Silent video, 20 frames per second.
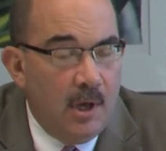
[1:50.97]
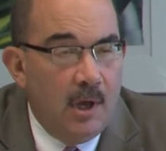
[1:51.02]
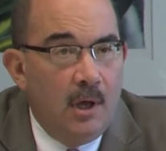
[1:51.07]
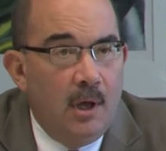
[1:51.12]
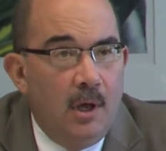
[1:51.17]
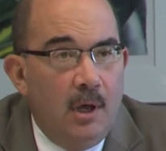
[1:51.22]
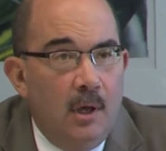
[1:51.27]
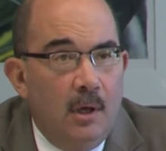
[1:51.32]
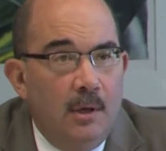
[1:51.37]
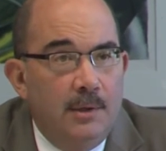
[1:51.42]

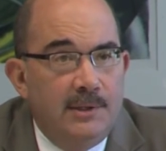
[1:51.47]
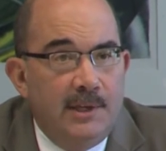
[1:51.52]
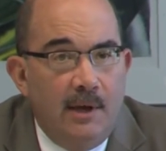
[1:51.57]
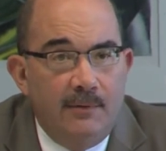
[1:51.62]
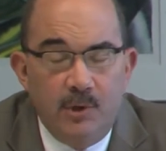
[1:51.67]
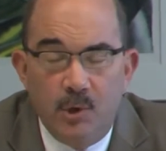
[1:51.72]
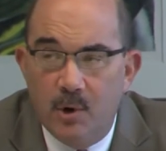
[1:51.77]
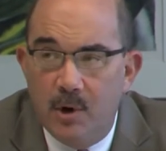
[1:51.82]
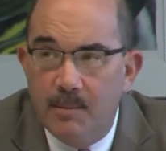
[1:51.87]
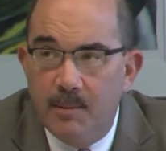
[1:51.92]
uh,
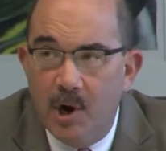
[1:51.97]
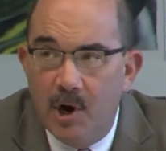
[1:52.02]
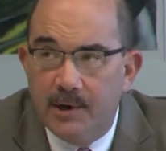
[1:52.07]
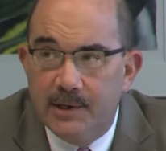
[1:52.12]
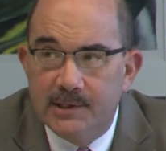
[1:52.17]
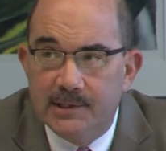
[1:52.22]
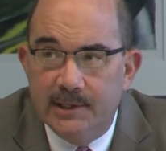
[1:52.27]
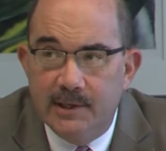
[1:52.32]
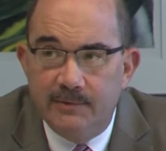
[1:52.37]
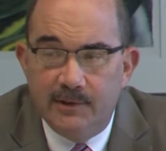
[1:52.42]
Salvadoran
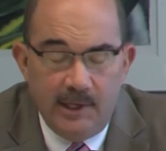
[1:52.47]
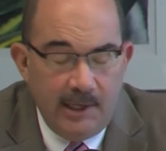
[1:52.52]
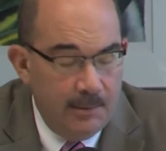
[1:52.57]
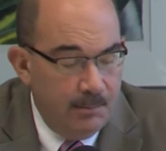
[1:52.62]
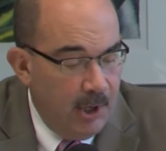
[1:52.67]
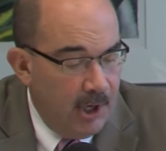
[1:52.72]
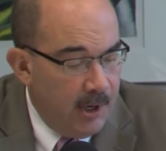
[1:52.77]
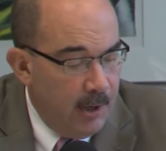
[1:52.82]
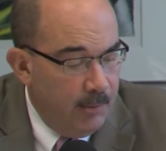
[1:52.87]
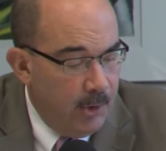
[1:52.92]
Americans living in
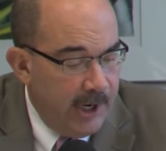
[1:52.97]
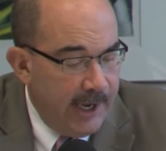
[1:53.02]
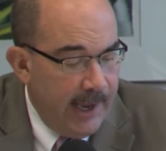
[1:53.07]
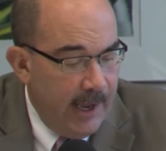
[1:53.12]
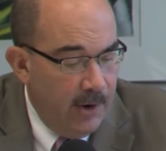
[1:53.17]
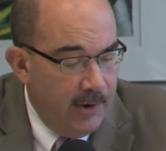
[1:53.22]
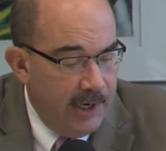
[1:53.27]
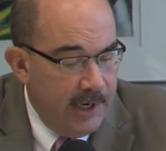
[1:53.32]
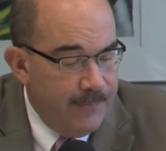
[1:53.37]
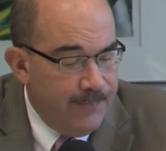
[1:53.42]
Montgomery
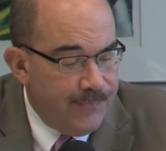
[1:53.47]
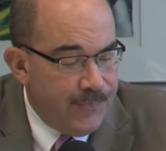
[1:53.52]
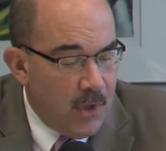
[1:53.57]
County.